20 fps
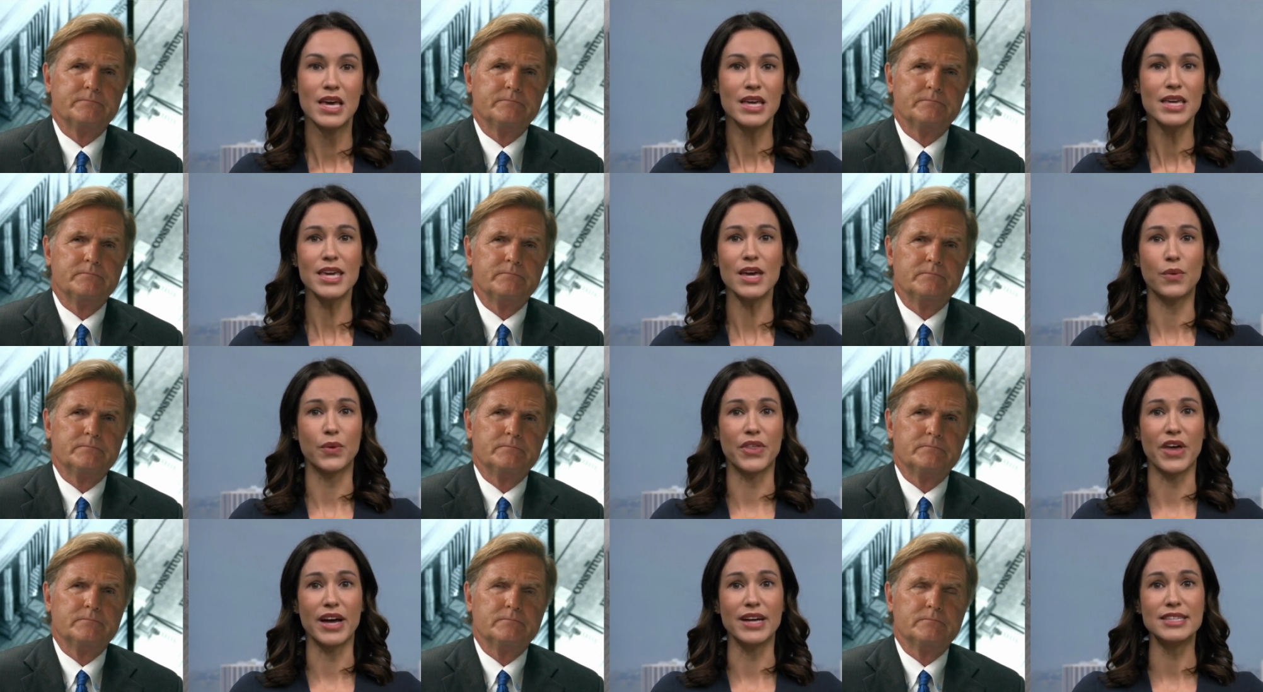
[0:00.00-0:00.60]
Speaker 1: Yeah,
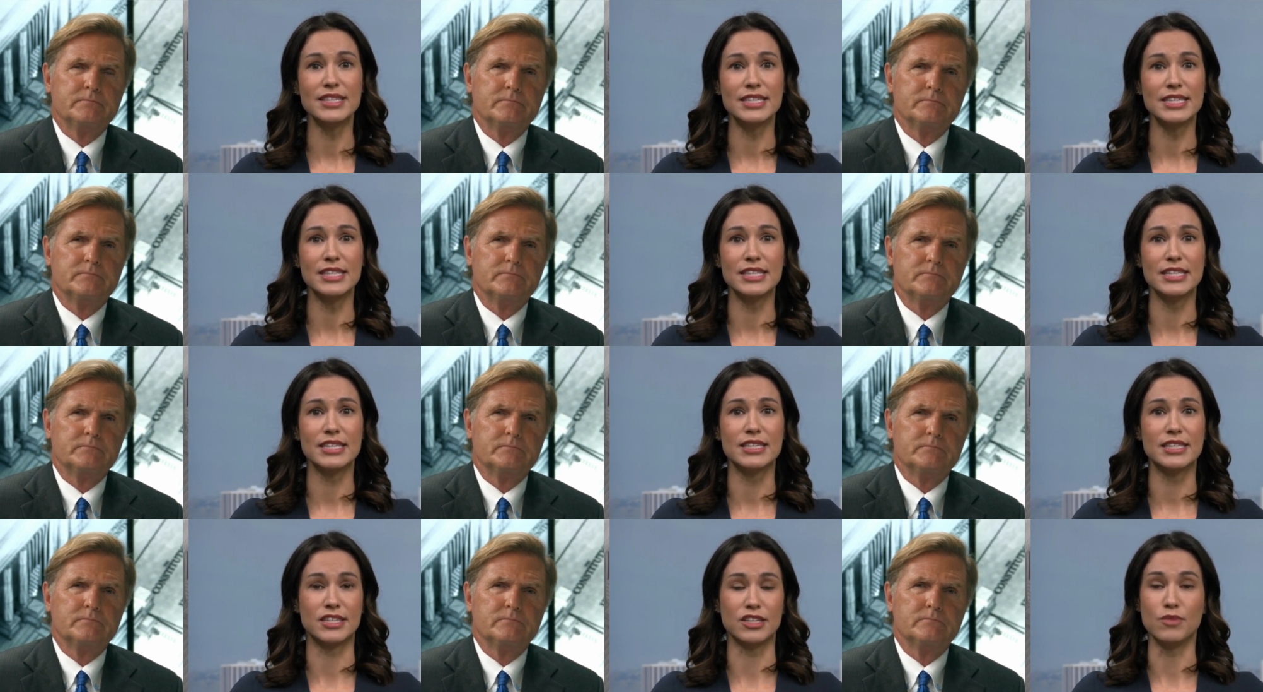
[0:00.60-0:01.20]
well, the
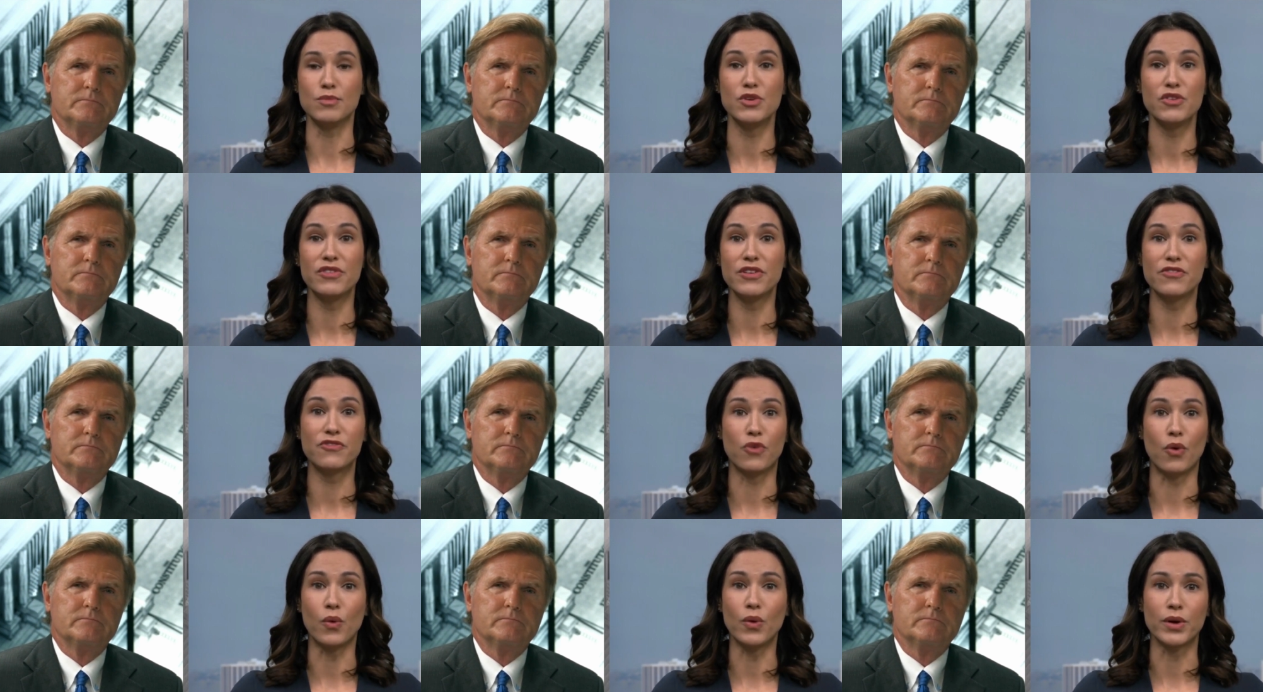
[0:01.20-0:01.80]
ICC is still moving
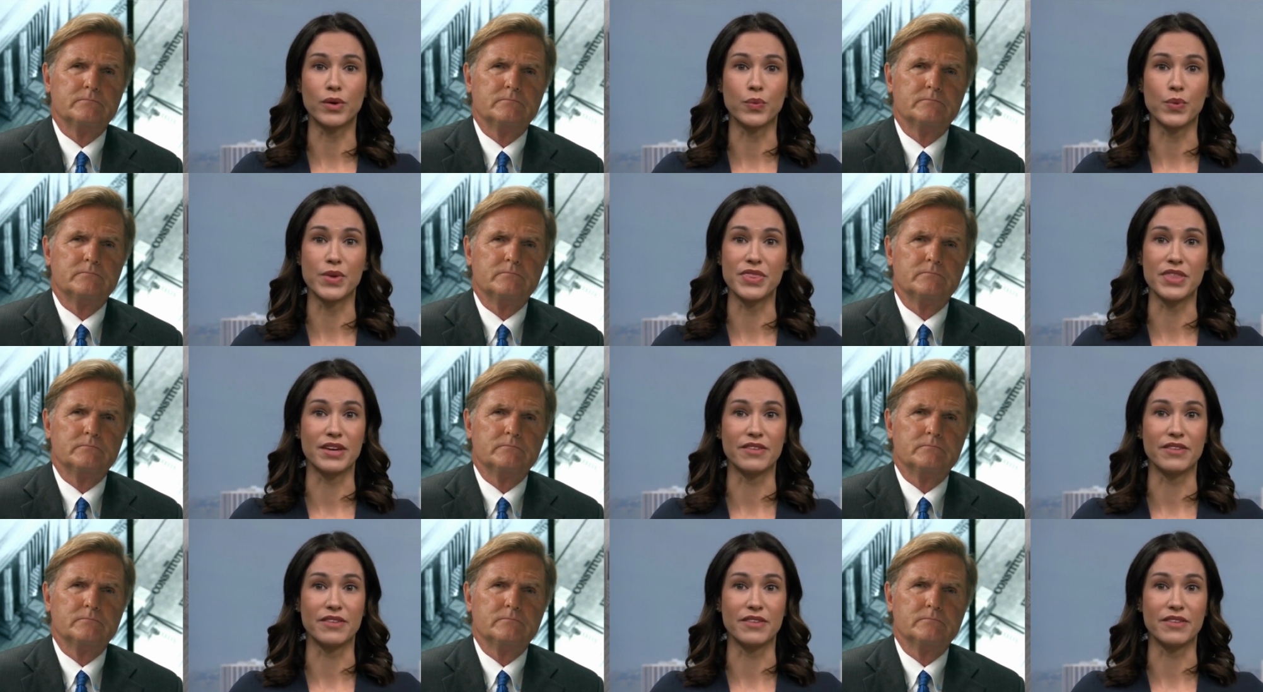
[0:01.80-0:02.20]
forward with the